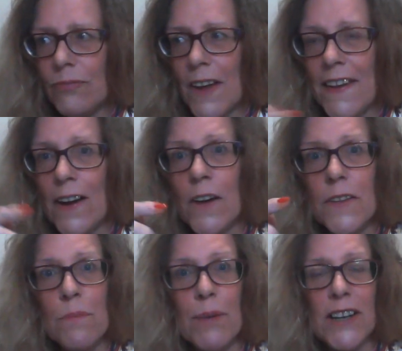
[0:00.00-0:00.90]
They go to
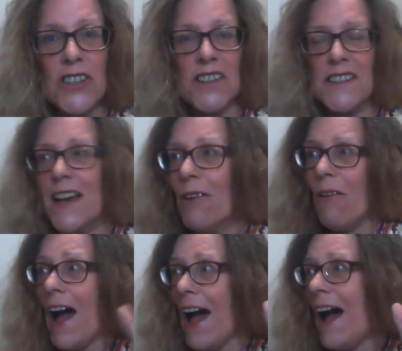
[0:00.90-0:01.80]
the beach and it's like, wow!
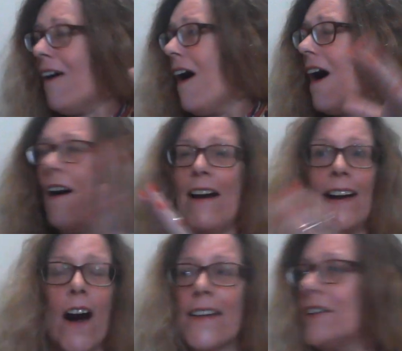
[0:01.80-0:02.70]
Oh, my
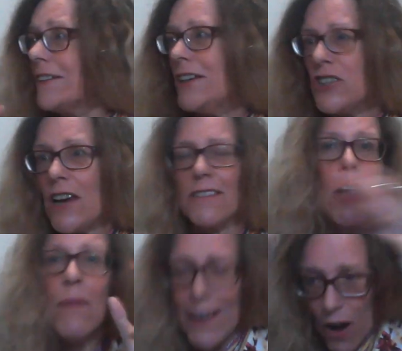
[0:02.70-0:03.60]
God, look, there's shells.
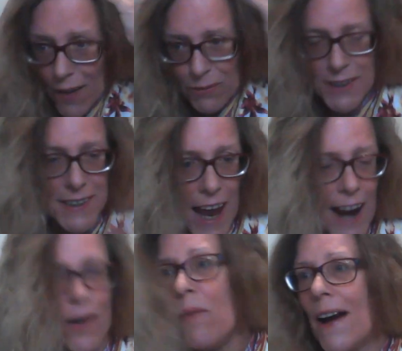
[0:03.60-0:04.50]
Oh, my God, my
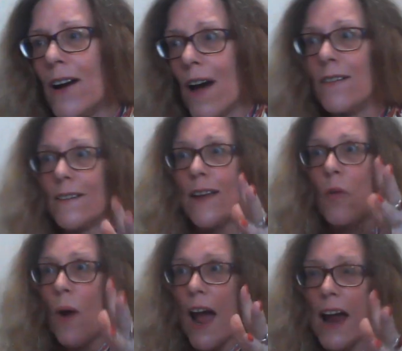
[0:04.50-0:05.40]
sand. Oh, my God, look at
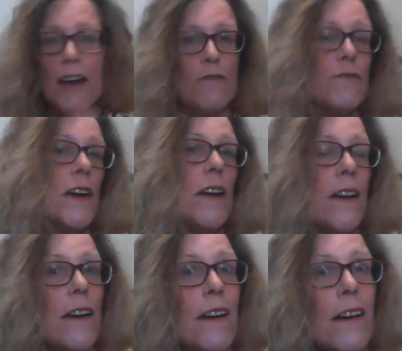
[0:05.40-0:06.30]
that wave.
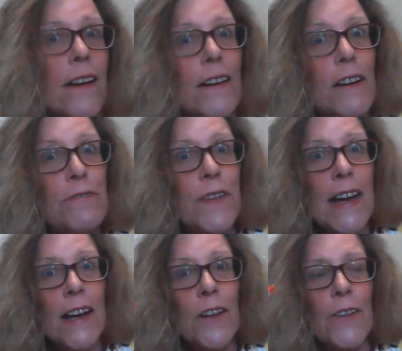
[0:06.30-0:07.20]
Feel